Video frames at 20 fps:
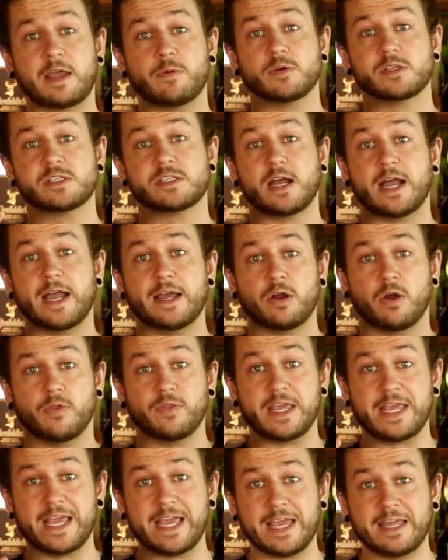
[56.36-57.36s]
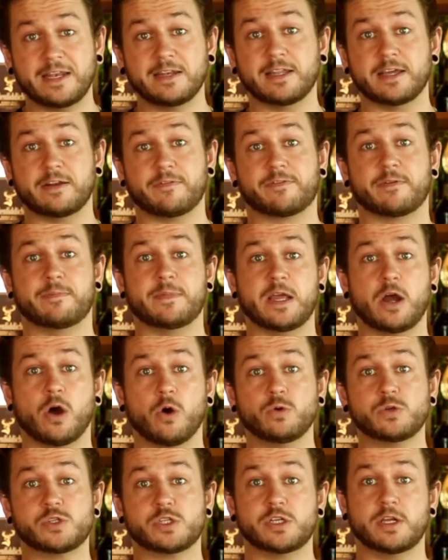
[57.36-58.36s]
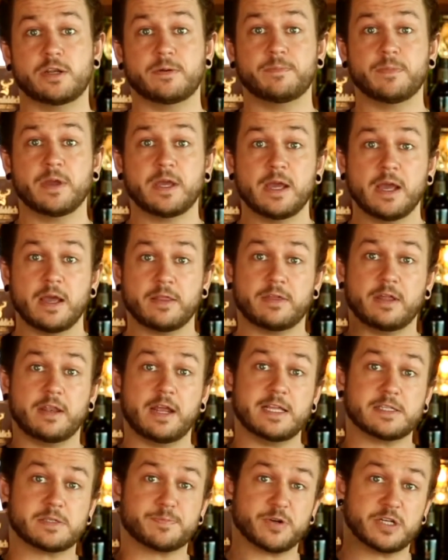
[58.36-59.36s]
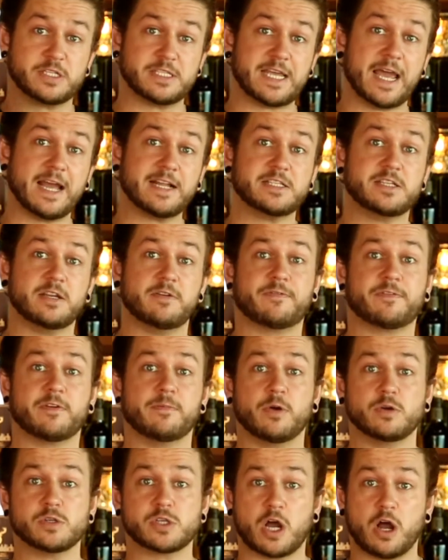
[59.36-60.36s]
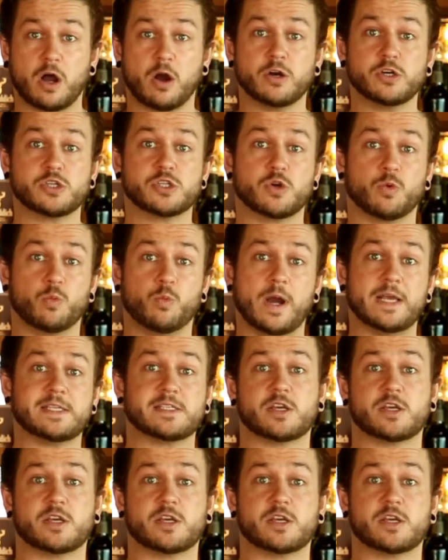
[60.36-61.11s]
reside on the inlet from the ocean, that it's protected from those harsh west